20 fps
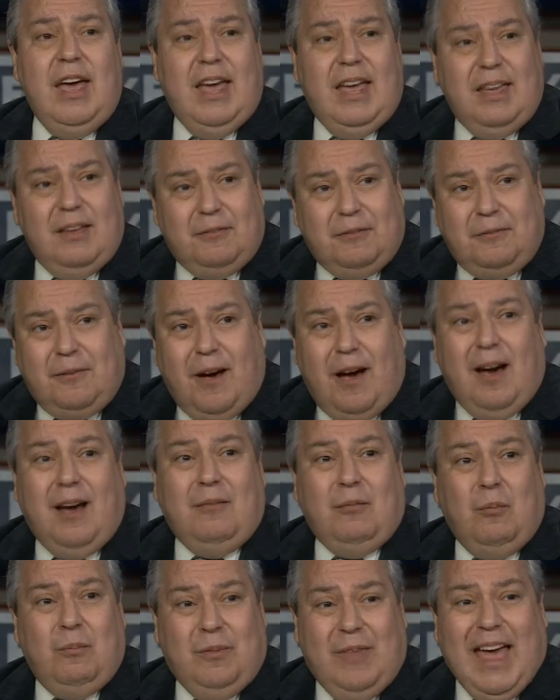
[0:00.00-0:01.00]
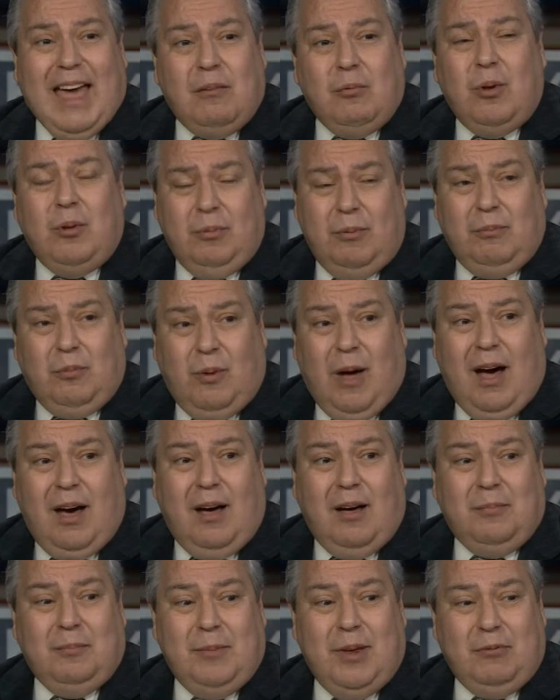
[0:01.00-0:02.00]
If that will
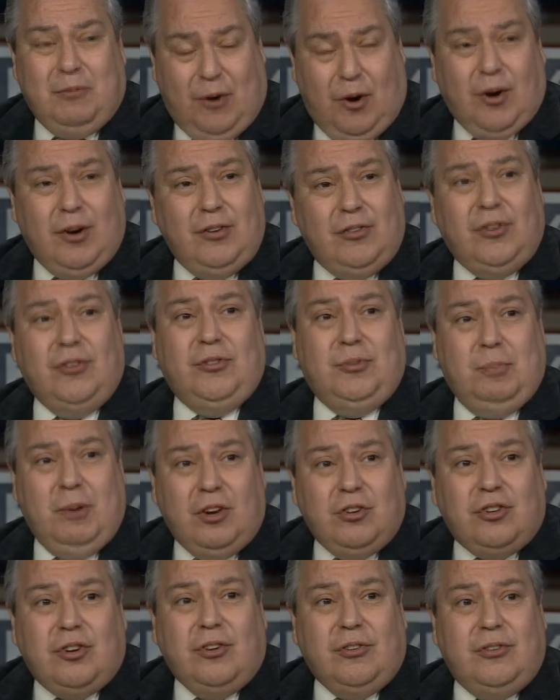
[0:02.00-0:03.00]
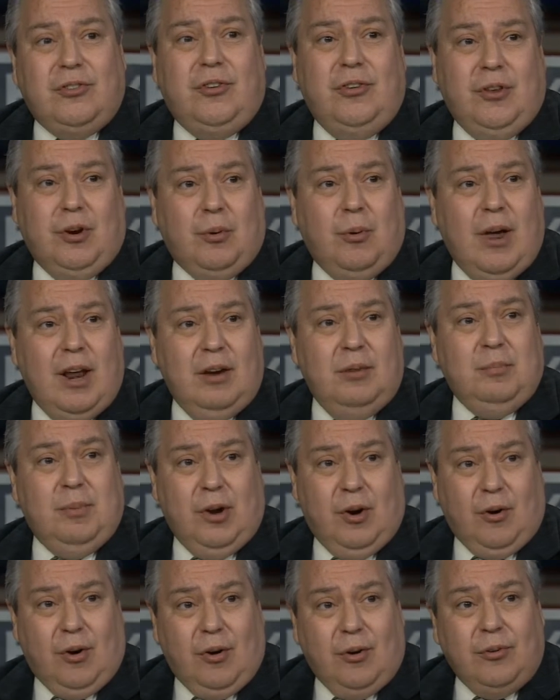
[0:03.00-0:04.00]
be very suspicious to the credit
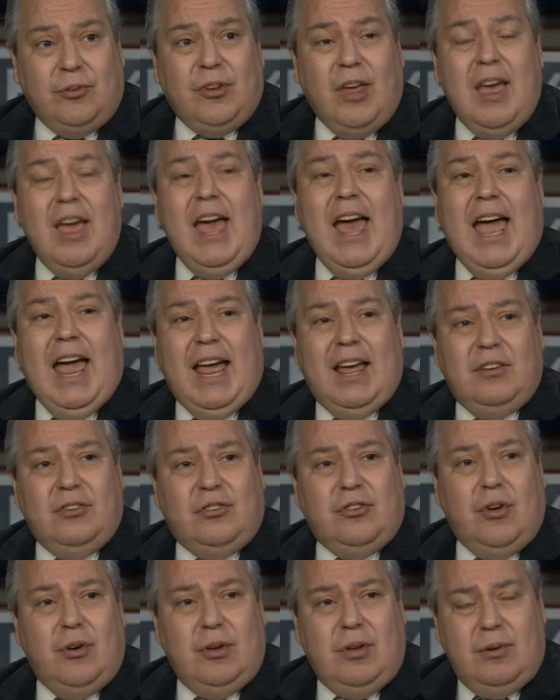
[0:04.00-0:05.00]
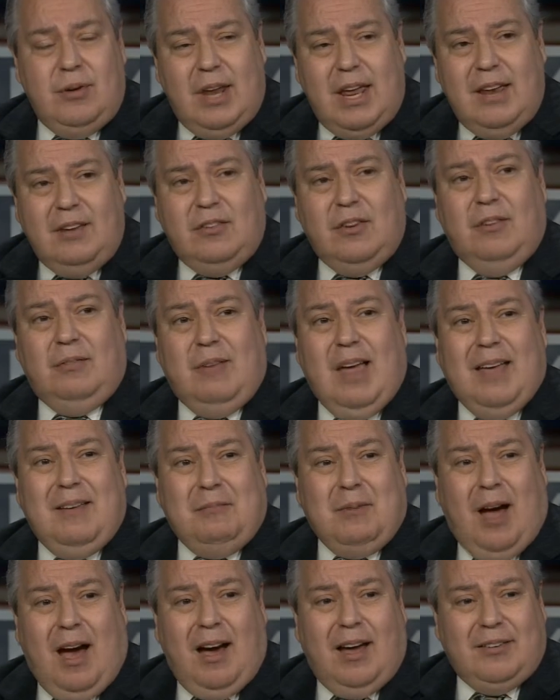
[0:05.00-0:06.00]
bureaus. And so you need to
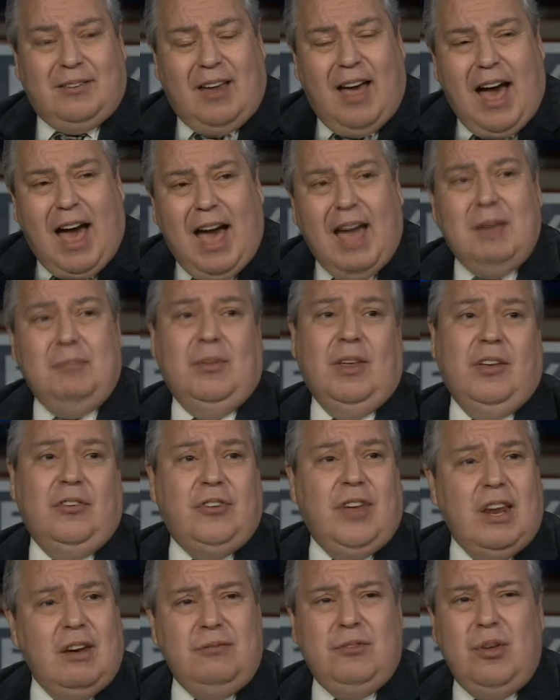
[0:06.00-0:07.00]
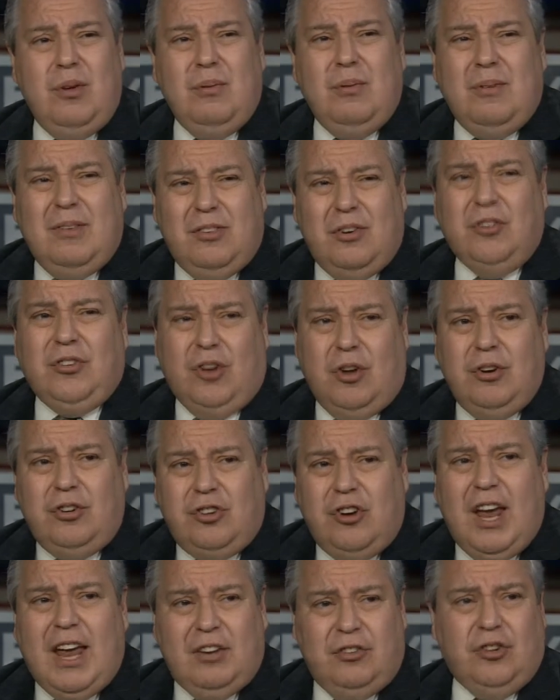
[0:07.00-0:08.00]
time this. And if there's a good
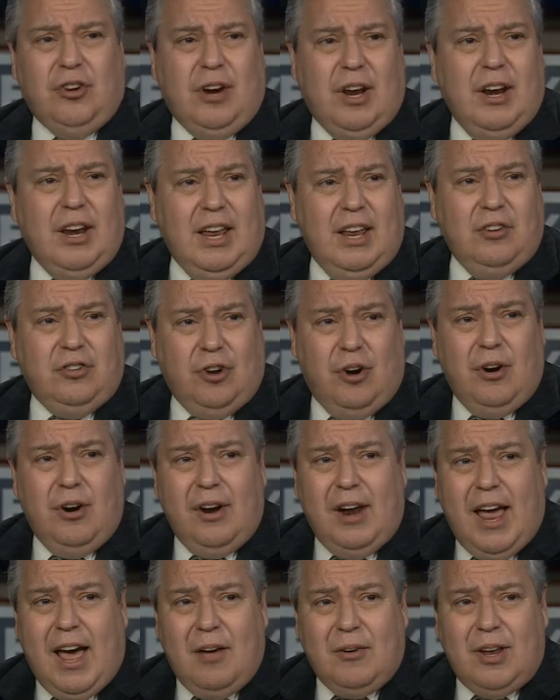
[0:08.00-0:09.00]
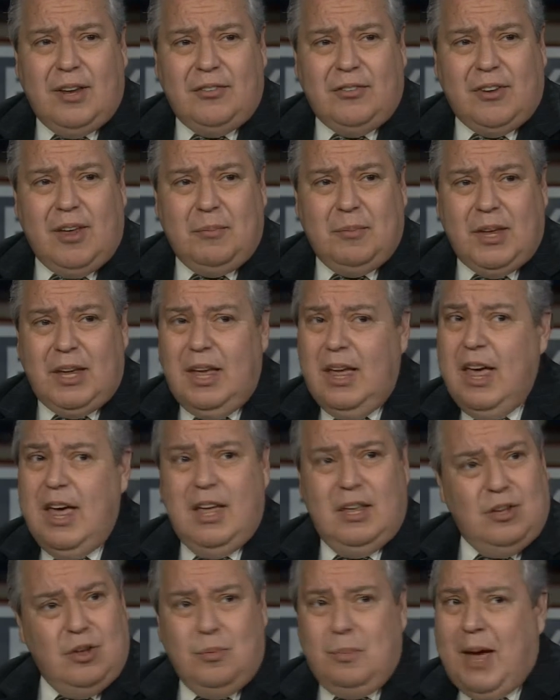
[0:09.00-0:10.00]
chance you're going to get turned down on something,
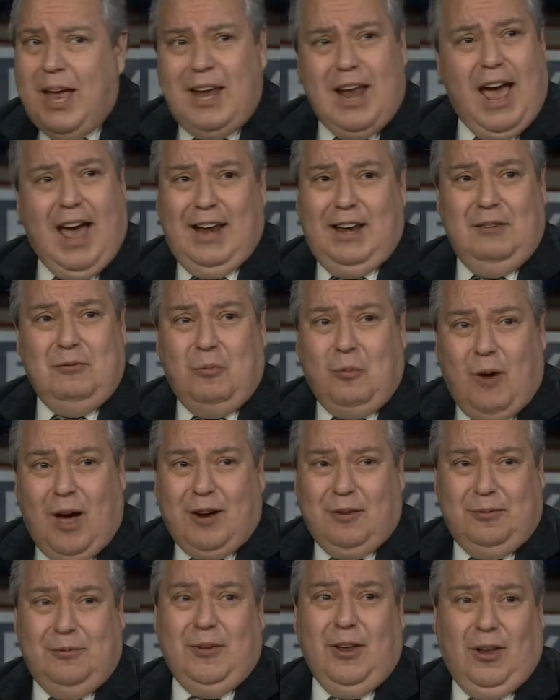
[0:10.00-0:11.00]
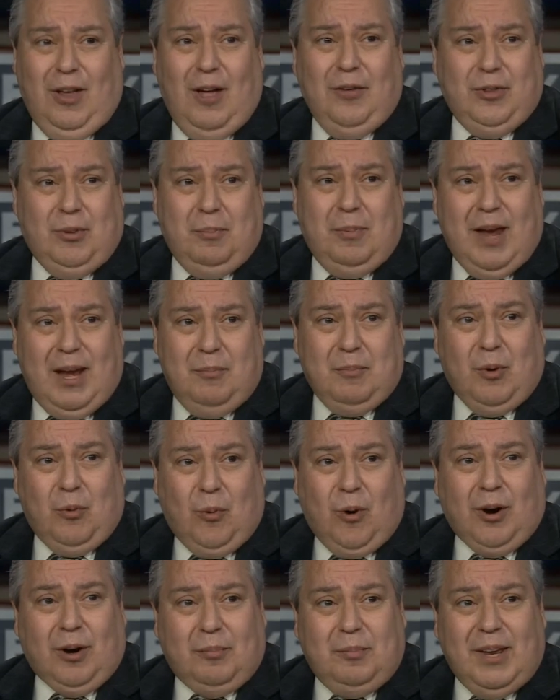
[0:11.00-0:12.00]
you may not even want to fill out the
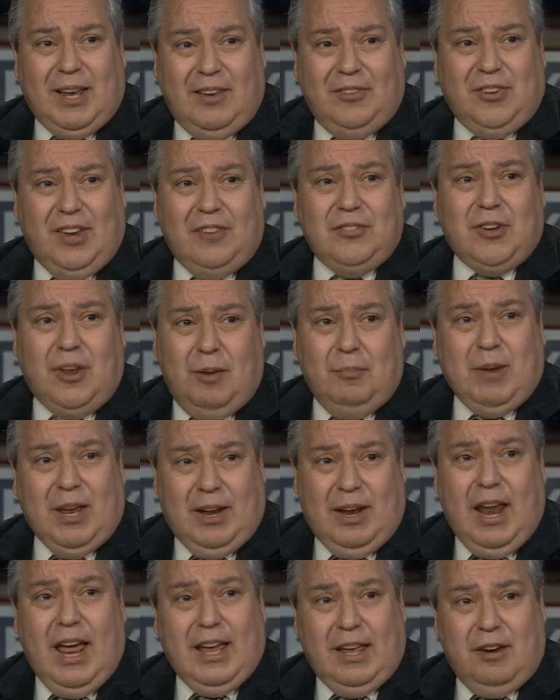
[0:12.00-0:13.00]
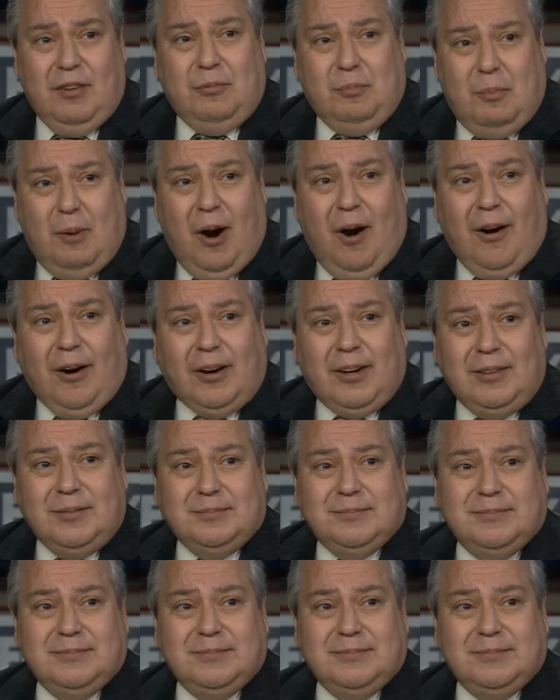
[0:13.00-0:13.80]
paperwork, because that's going to be a negative mark.